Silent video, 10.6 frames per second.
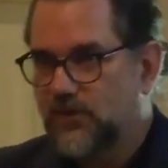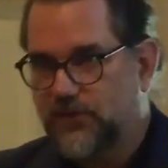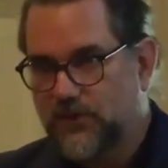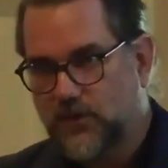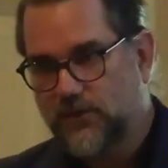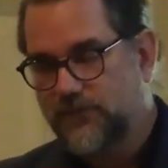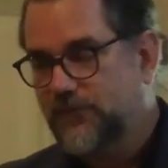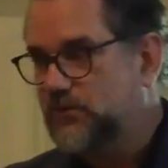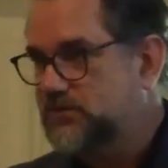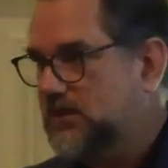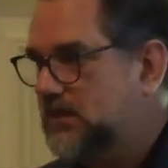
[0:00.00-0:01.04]
The
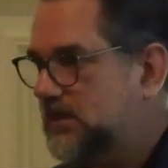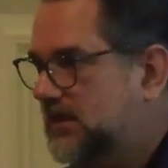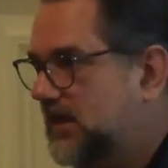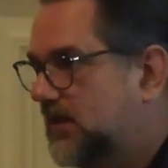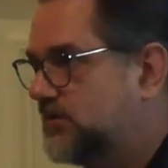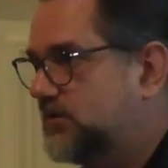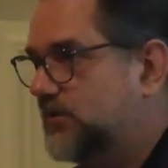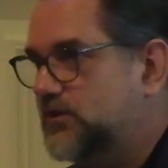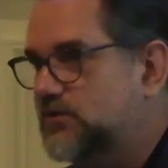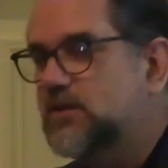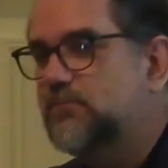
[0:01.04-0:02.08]
folks in Arizona
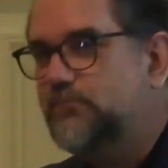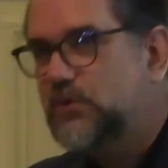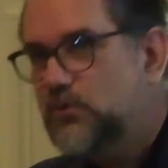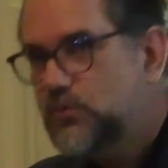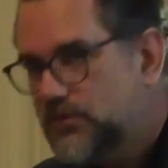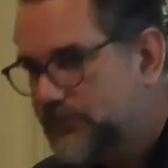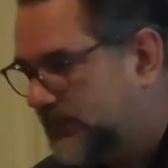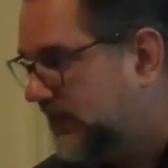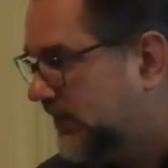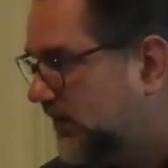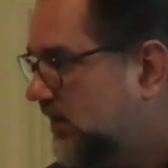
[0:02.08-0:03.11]
used it
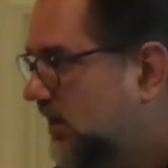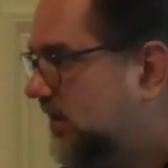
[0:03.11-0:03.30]
beautifully